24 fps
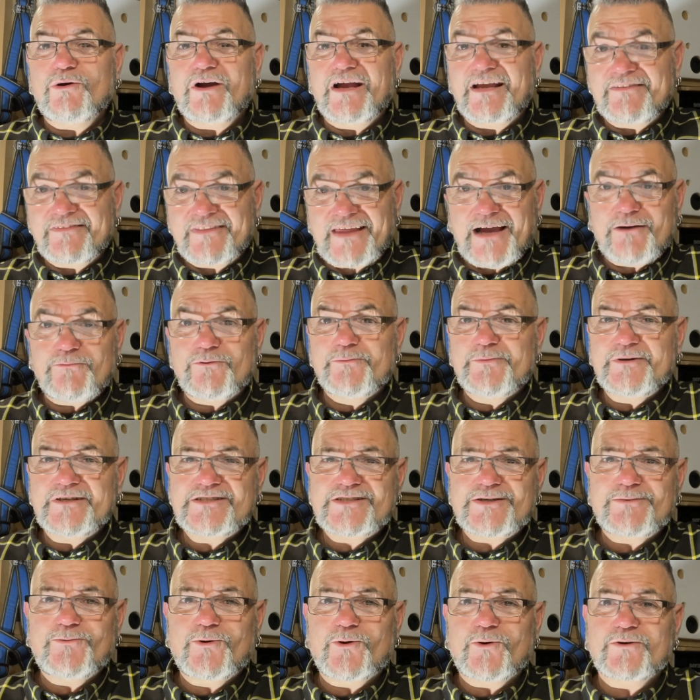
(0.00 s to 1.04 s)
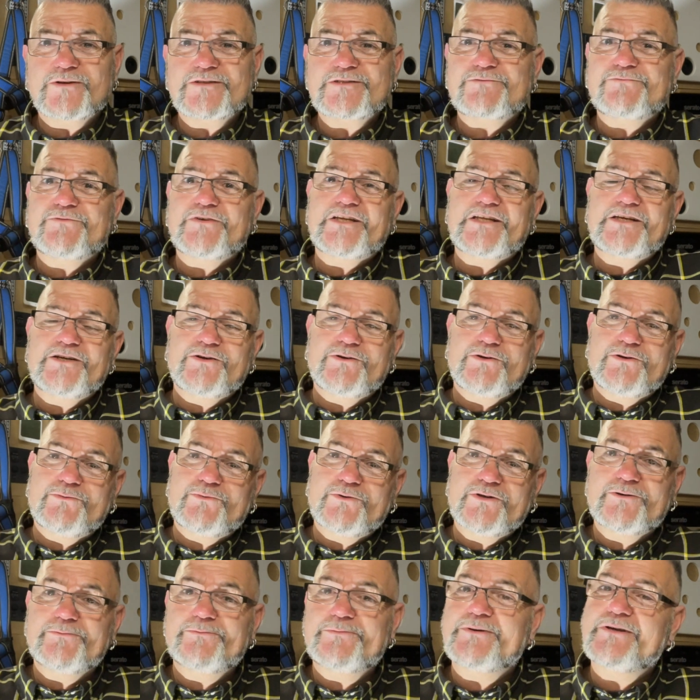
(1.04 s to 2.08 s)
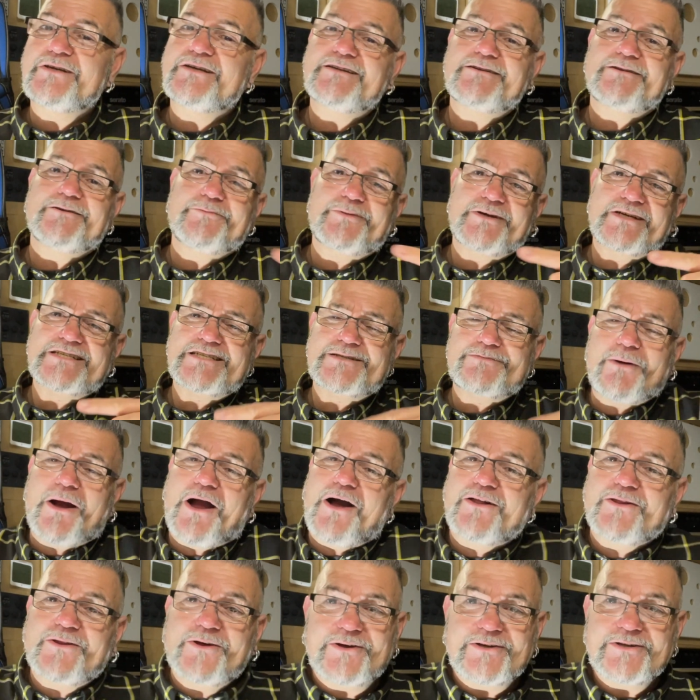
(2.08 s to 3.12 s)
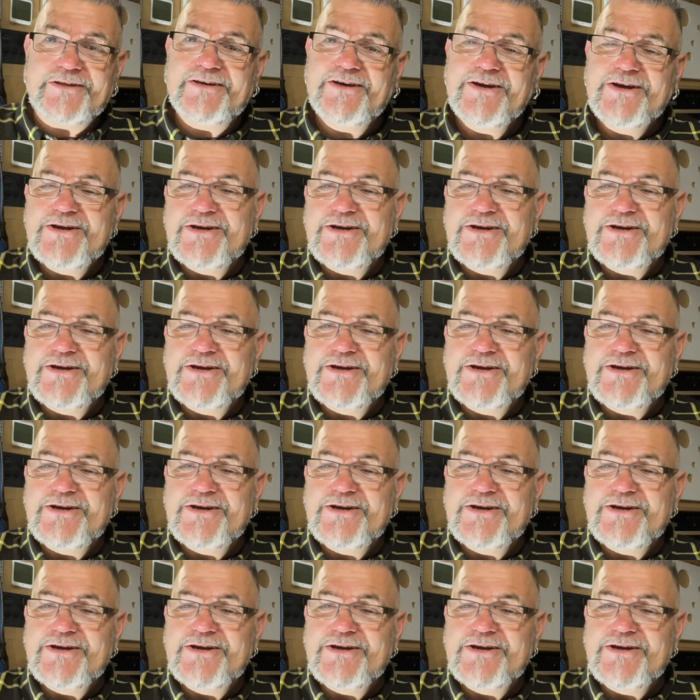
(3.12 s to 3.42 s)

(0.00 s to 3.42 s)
And that will be tomorrow's video will be the big smile on